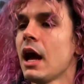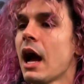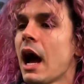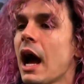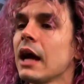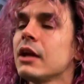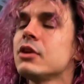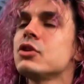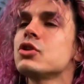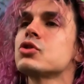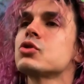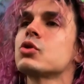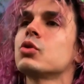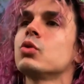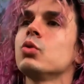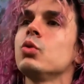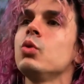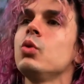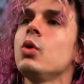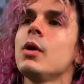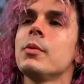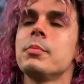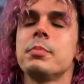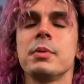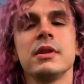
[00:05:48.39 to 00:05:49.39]
I just
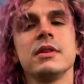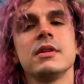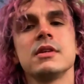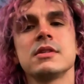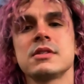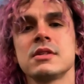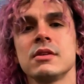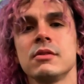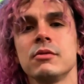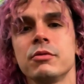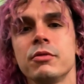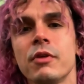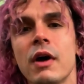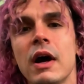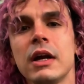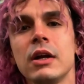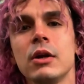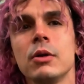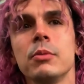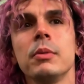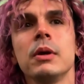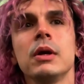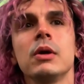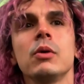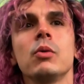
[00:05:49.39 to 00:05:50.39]
grew up in this
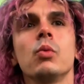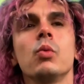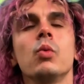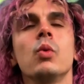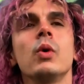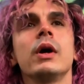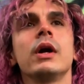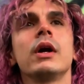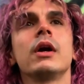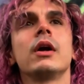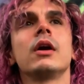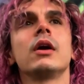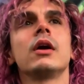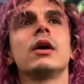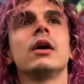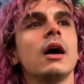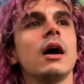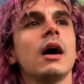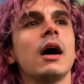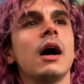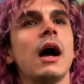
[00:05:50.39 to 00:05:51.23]
environment where